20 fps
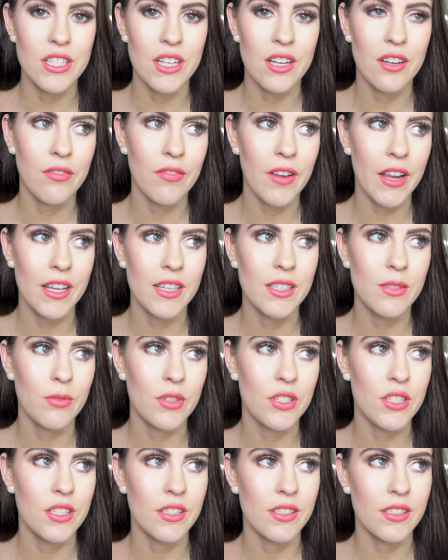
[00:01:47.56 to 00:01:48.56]
Jenner phase,
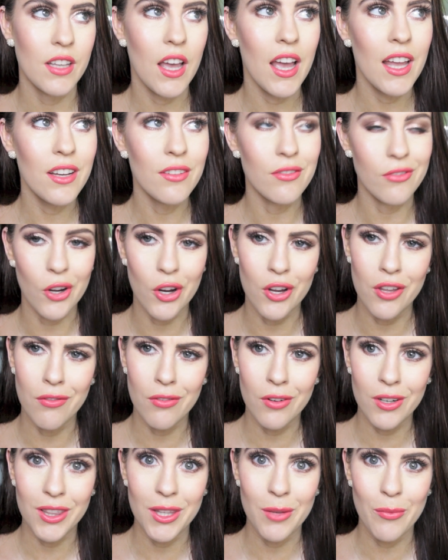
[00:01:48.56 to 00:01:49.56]
which is kind of
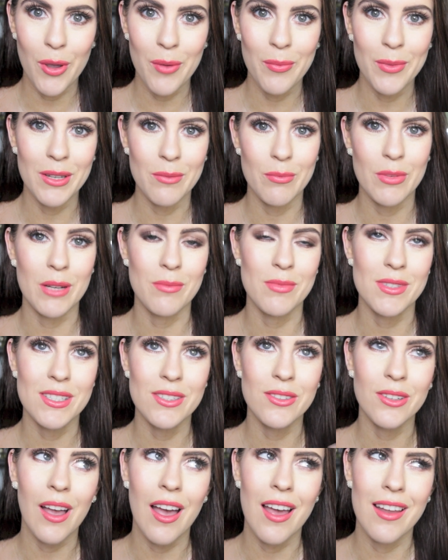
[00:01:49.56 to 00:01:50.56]
over at the moment, but I'm
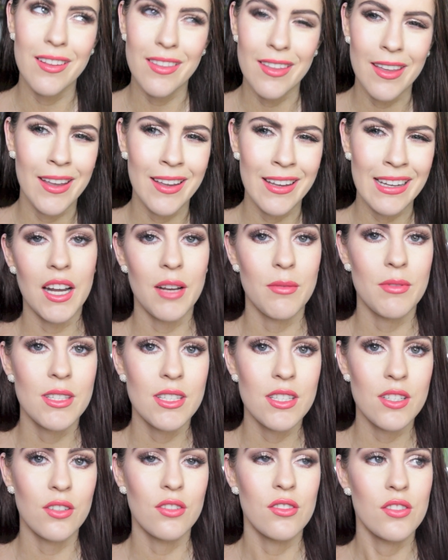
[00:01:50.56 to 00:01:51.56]
still kind of there. And I'm
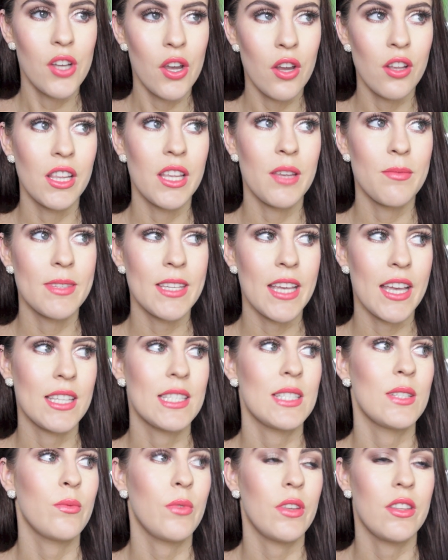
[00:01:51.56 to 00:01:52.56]
still totally
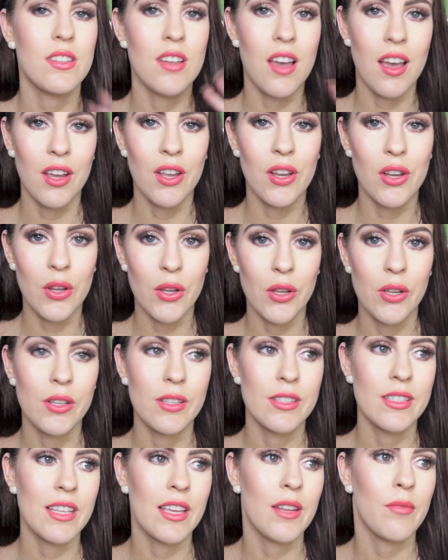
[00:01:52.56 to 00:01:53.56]
obsessed with darker
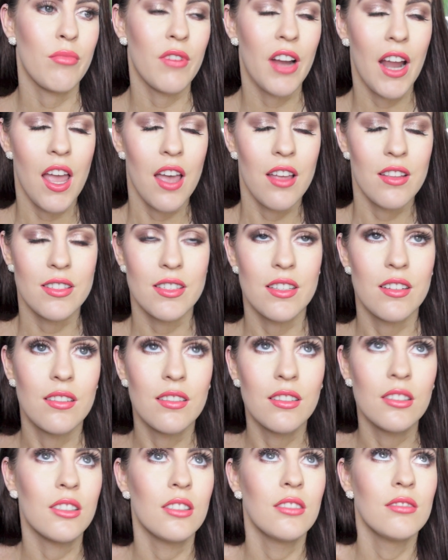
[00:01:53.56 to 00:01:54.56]
nudes and browns, and
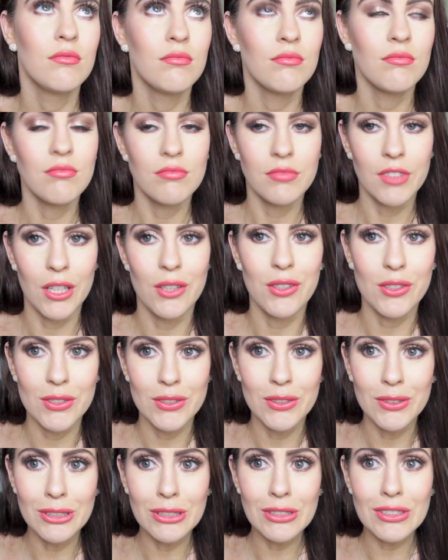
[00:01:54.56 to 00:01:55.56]
oh, they look
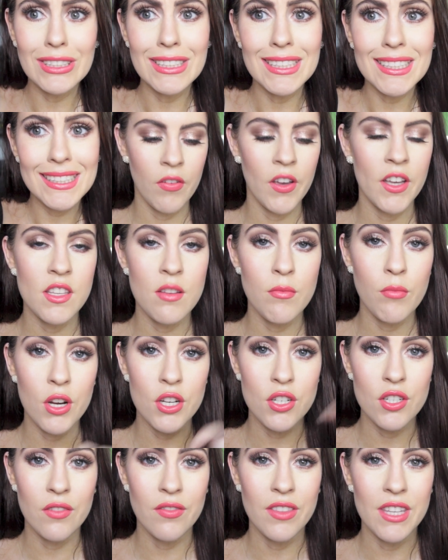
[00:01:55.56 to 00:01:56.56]
so good. First
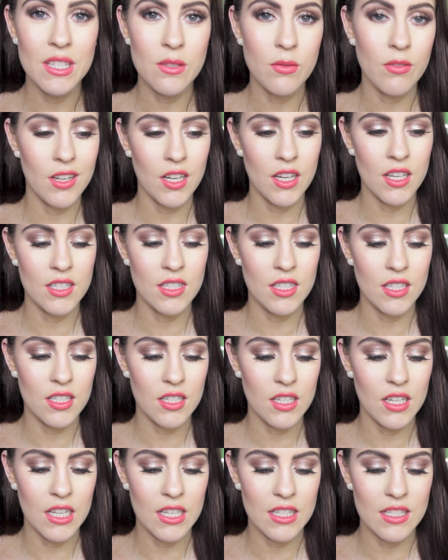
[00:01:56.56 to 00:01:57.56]
impression of this one is
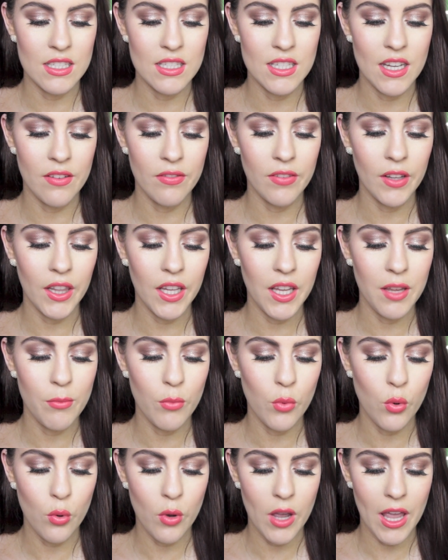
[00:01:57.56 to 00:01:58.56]
it is definitely
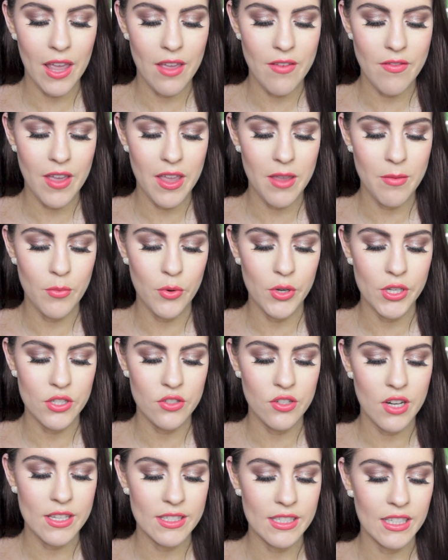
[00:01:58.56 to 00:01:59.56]
more of a
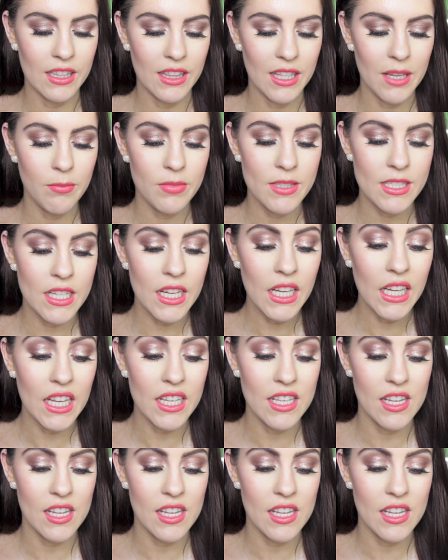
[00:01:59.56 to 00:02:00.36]
moisturizing lipstick.